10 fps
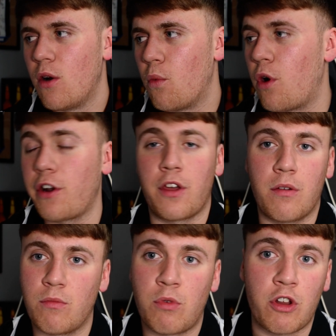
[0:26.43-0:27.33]
what a
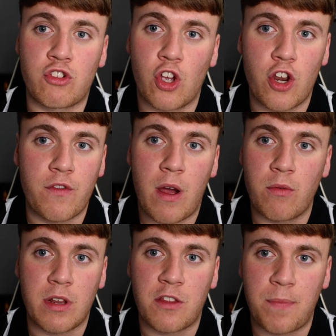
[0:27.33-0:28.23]
what a
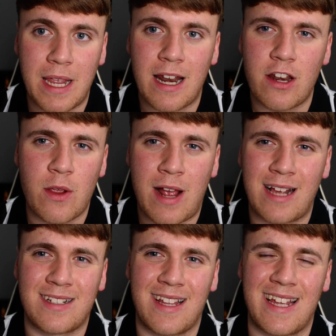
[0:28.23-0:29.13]
turnaround it's been at
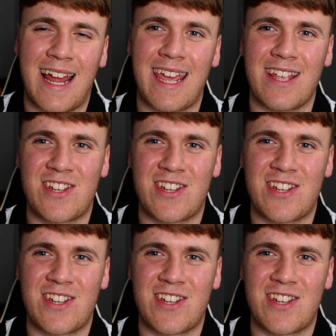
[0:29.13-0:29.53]
Newcastle United.